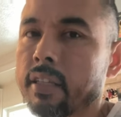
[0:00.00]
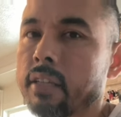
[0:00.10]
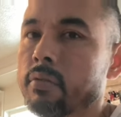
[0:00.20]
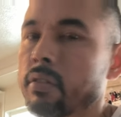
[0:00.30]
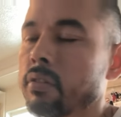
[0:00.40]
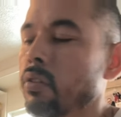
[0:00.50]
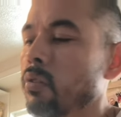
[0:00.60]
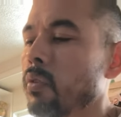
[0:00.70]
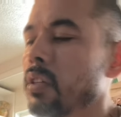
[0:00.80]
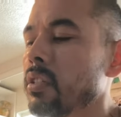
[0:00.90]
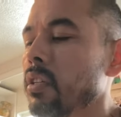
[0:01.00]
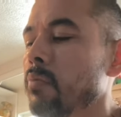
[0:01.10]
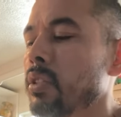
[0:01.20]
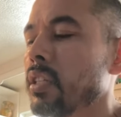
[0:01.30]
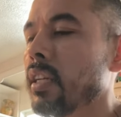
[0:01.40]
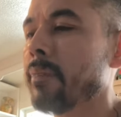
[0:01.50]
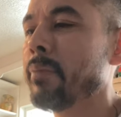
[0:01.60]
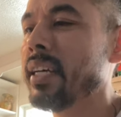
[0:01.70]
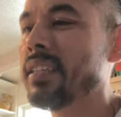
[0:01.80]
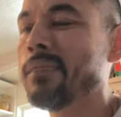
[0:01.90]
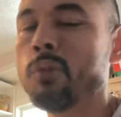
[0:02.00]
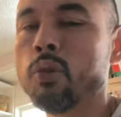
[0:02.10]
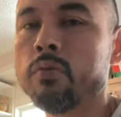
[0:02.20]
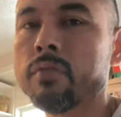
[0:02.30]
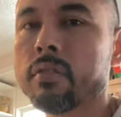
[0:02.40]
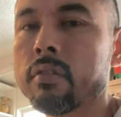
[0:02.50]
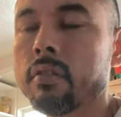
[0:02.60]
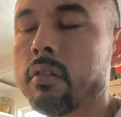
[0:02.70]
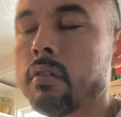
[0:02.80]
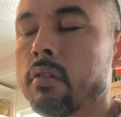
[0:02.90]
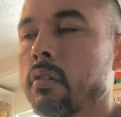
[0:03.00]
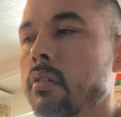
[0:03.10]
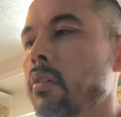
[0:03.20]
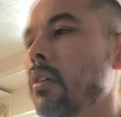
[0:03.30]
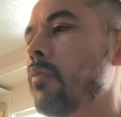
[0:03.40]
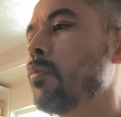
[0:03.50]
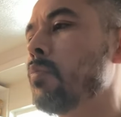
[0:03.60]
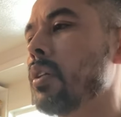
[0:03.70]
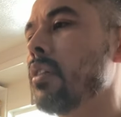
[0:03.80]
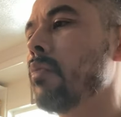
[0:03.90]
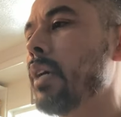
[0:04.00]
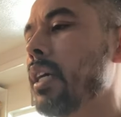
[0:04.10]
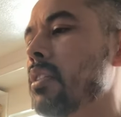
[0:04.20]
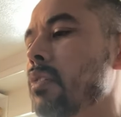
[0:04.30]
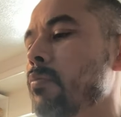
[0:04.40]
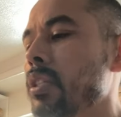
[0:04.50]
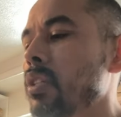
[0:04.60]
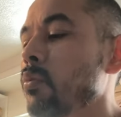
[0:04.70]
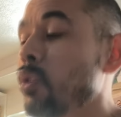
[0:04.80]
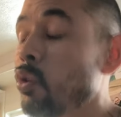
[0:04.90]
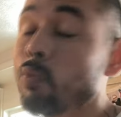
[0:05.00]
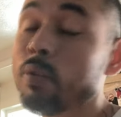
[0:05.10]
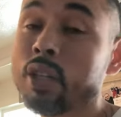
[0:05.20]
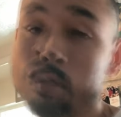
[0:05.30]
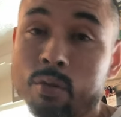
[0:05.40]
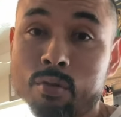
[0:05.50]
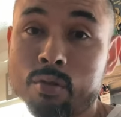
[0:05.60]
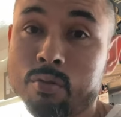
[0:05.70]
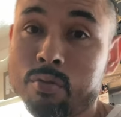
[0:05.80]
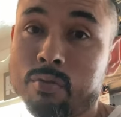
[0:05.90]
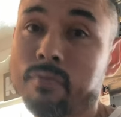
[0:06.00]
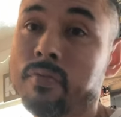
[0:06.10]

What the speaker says: Like I was telling you, you didn't want to just hit a bunch of climactic moves if you're building a match, especially when nobody knows you.